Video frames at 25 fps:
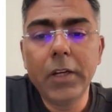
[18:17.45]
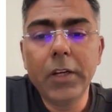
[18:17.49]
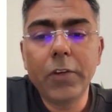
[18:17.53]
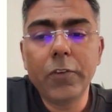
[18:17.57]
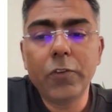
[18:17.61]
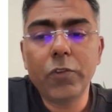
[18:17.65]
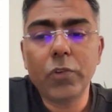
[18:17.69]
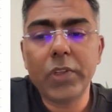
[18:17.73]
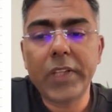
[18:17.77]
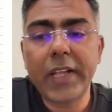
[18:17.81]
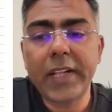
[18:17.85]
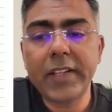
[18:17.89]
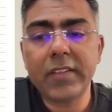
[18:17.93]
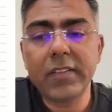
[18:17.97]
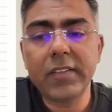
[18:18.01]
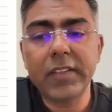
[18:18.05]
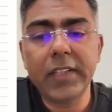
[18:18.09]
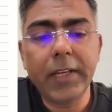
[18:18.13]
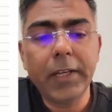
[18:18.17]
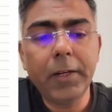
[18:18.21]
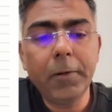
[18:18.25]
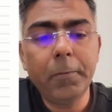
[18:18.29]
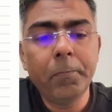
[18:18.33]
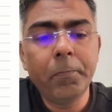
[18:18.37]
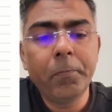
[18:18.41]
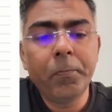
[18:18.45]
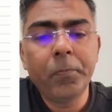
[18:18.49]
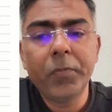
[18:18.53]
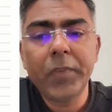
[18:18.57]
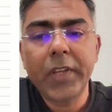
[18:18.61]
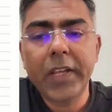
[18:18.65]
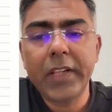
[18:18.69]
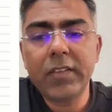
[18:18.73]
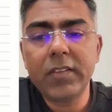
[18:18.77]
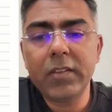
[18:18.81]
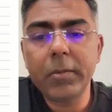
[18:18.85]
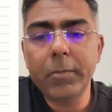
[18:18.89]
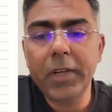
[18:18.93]
So that's there.
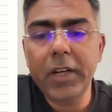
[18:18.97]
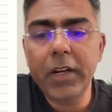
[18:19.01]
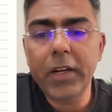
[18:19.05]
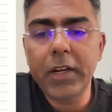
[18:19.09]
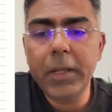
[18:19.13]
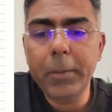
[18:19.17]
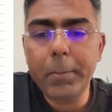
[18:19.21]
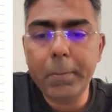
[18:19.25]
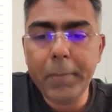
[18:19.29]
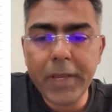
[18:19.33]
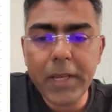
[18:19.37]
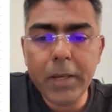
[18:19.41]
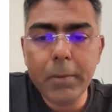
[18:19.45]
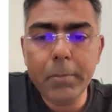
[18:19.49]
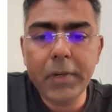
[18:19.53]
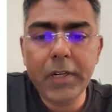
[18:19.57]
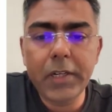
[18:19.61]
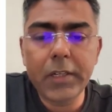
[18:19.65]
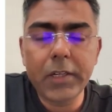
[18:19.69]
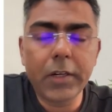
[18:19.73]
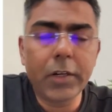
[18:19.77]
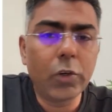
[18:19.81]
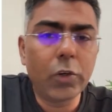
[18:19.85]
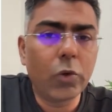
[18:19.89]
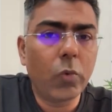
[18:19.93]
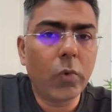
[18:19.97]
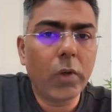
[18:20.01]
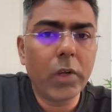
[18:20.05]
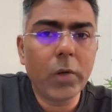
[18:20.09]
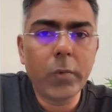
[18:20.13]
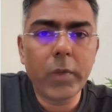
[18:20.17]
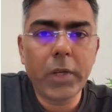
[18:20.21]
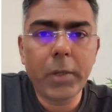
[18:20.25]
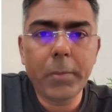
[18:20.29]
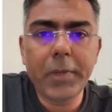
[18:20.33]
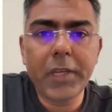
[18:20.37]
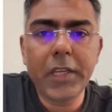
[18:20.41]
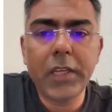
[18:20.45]
And similarly, payable turnover
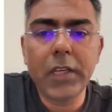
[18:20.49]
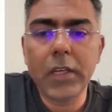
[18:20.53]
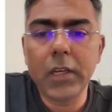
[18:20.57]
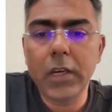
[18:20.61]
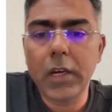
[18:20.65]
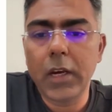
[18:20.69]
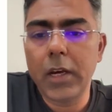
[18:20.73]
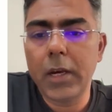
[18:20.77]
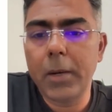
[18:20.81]
will be